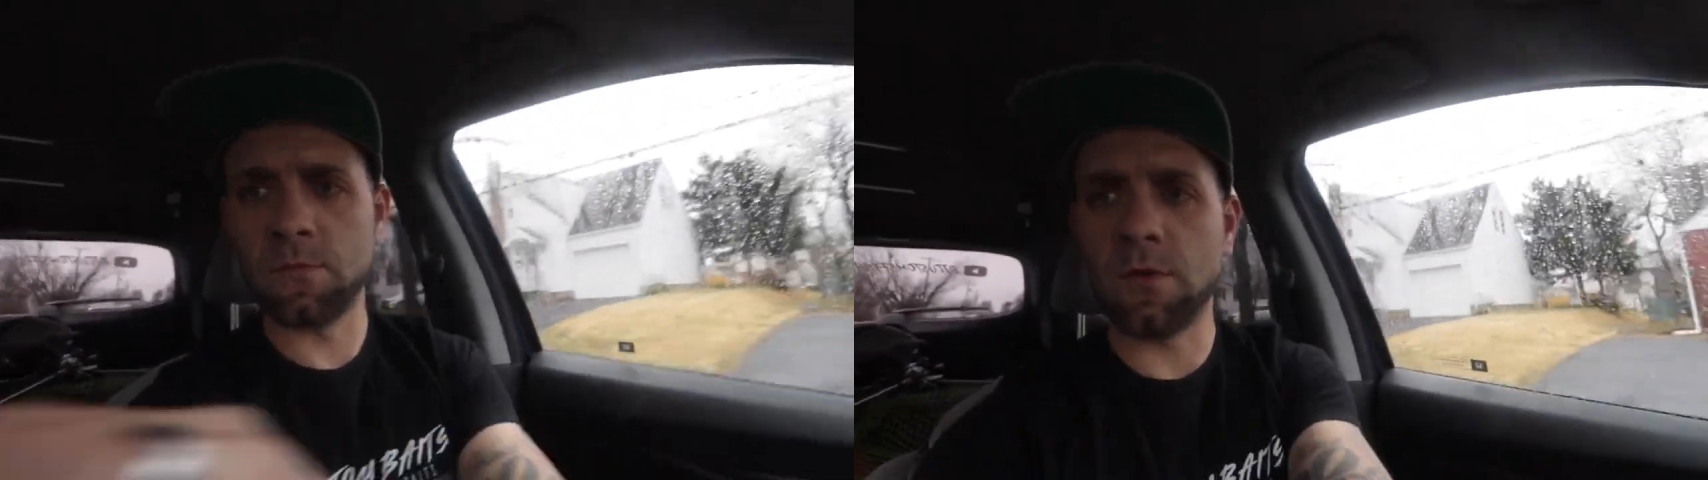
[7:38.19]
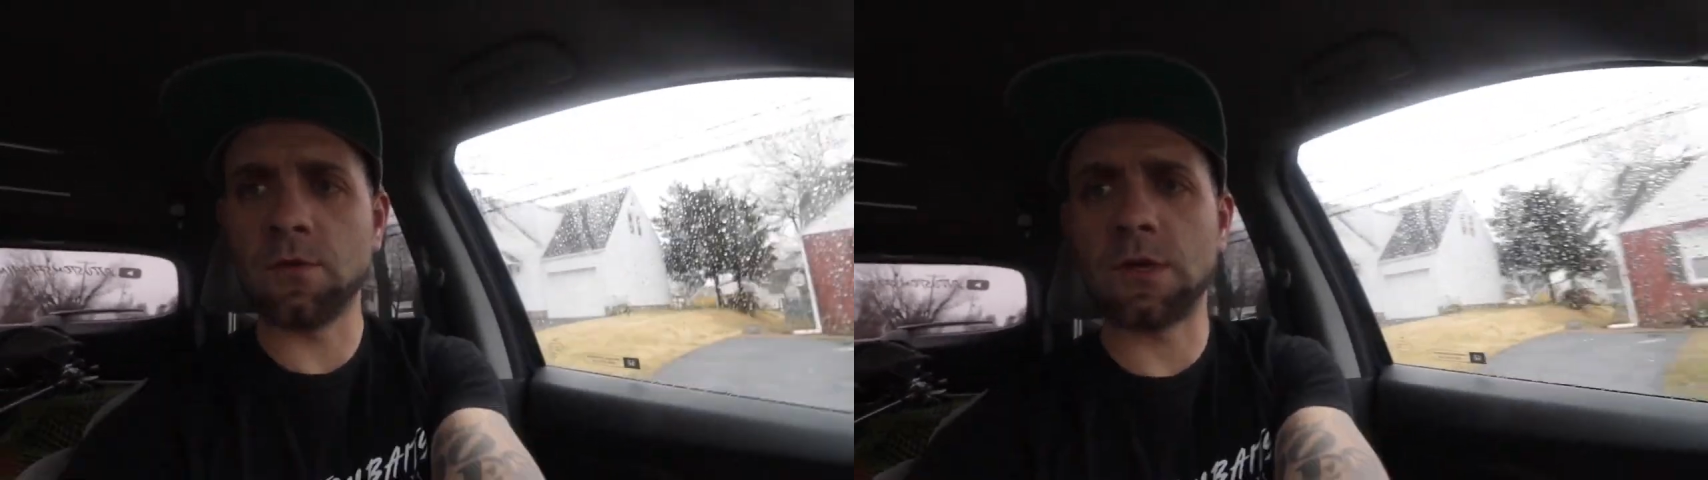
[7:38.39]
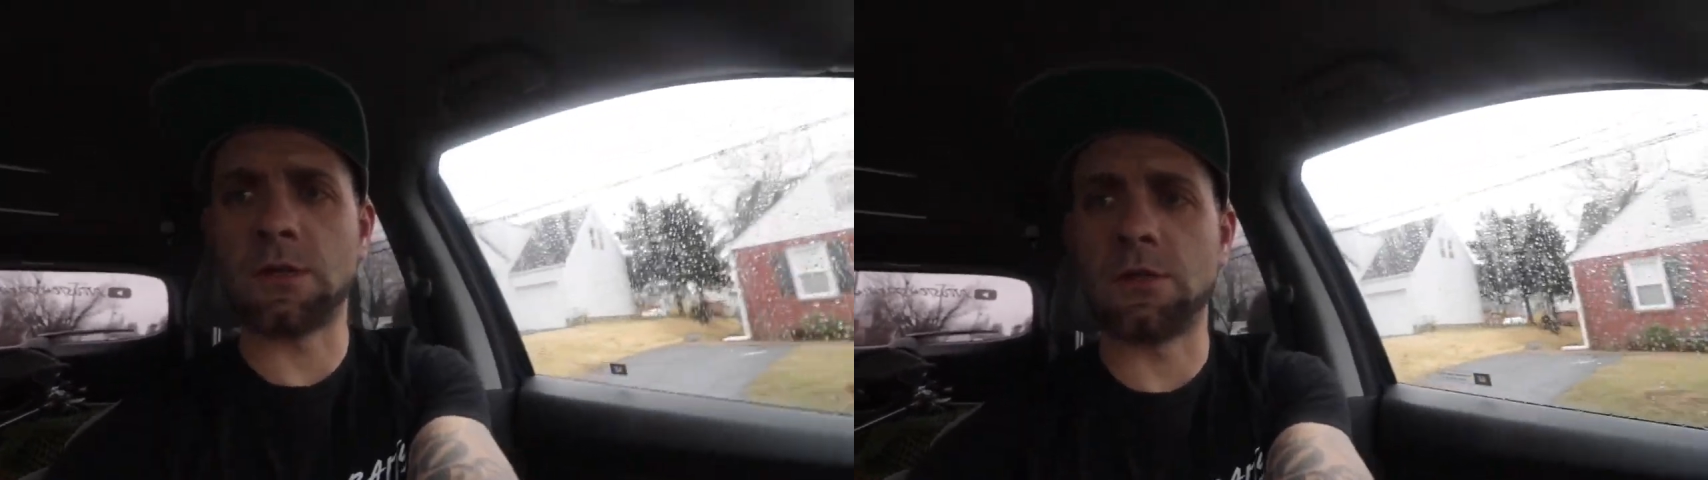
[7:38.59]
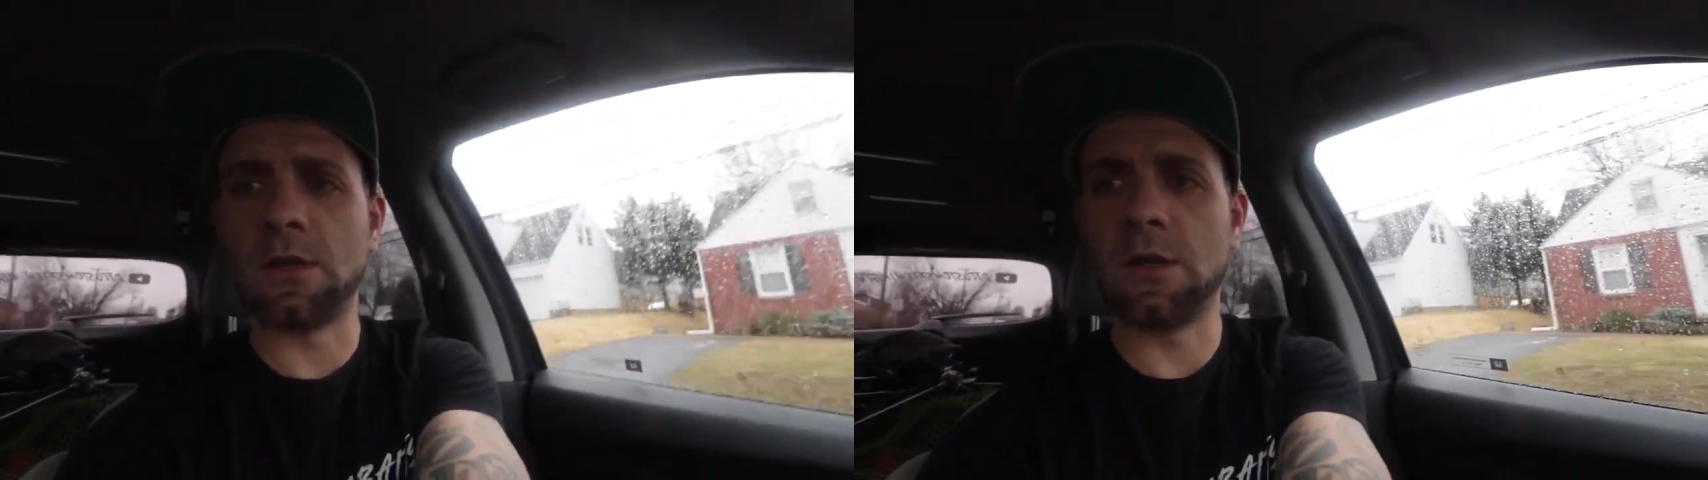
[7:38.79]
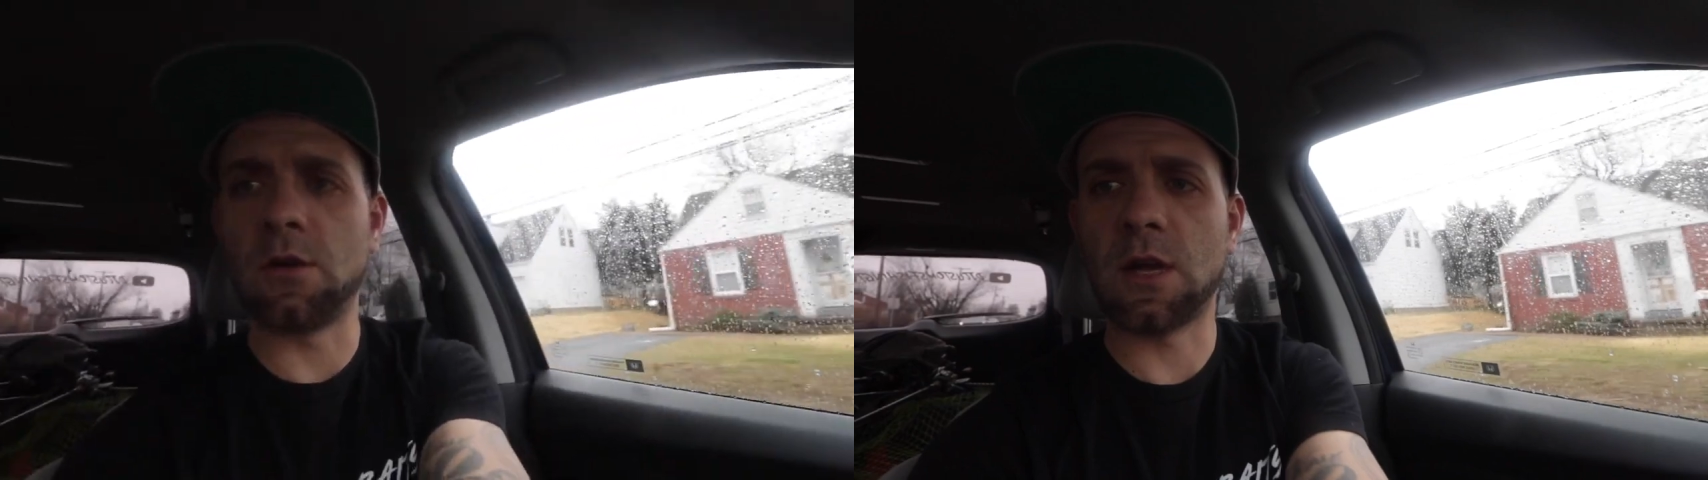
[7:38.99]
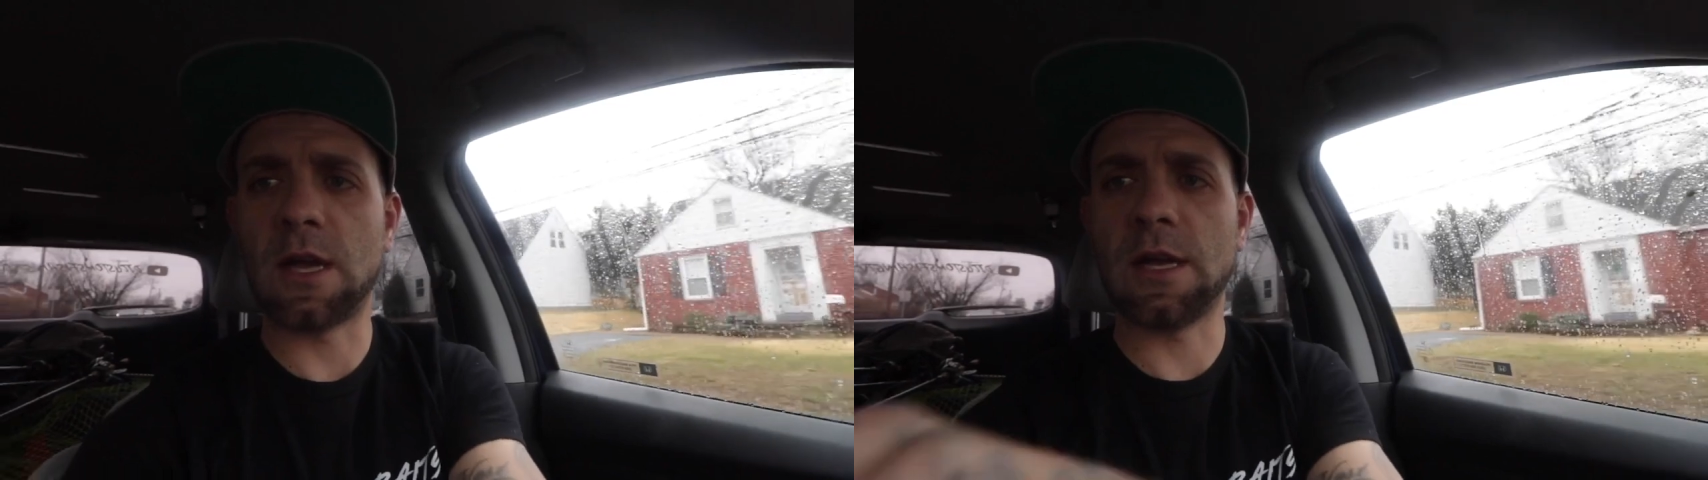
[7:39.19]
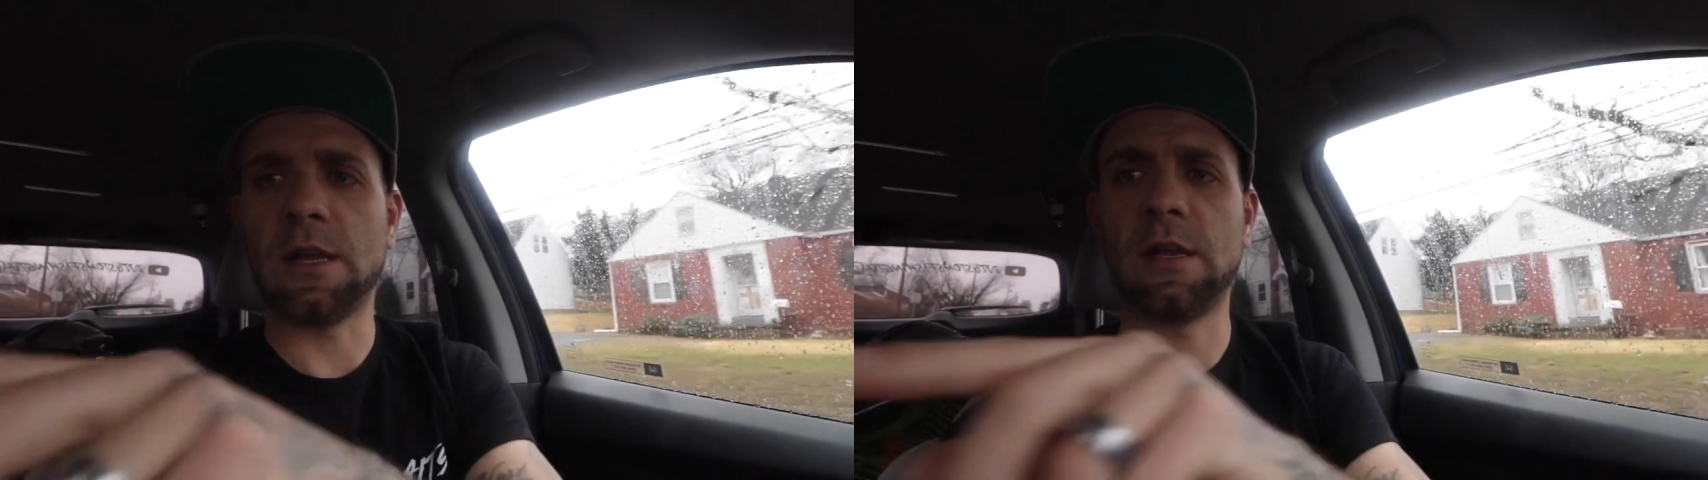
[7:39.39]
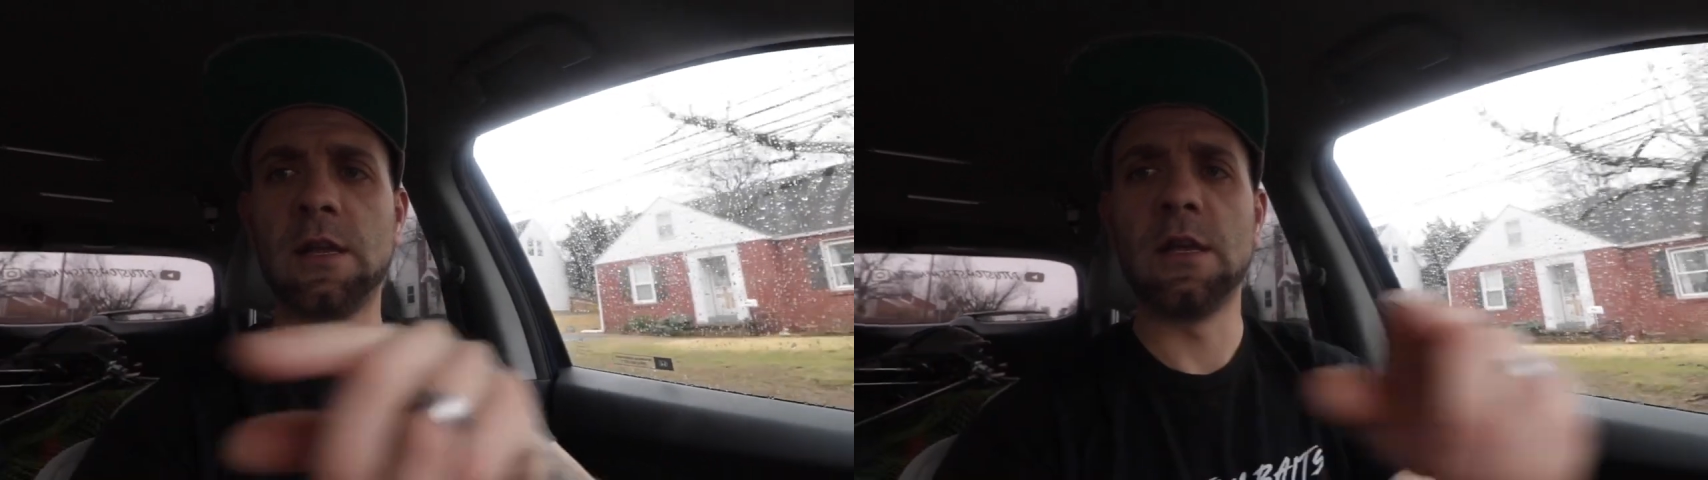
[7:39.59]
Focus, you little guy.